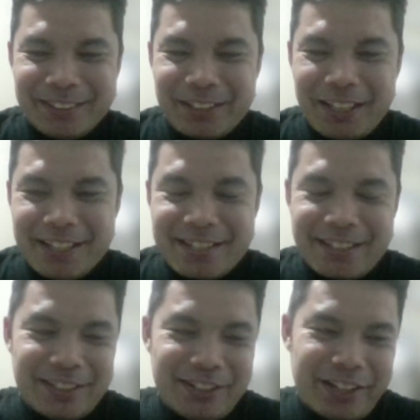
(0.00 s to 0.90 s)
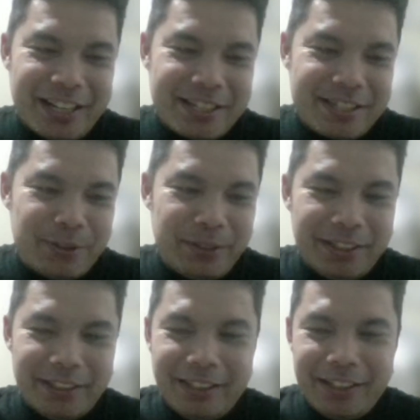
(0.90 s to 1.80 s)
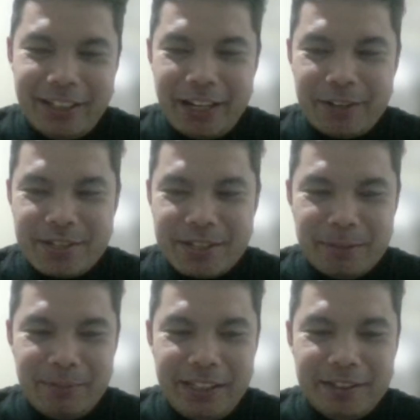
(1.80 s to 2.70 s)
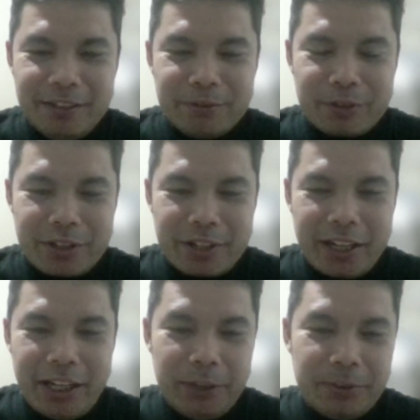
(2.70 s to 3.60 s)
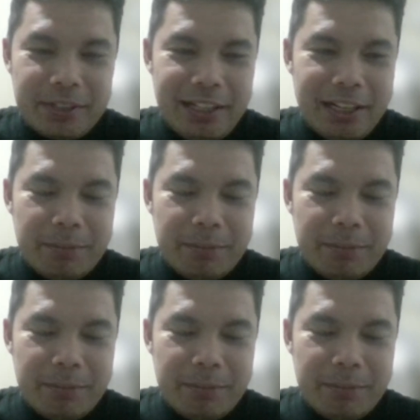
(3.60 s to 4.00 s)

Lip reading: as Darian is doing the ecosystem lead for AOT Lab,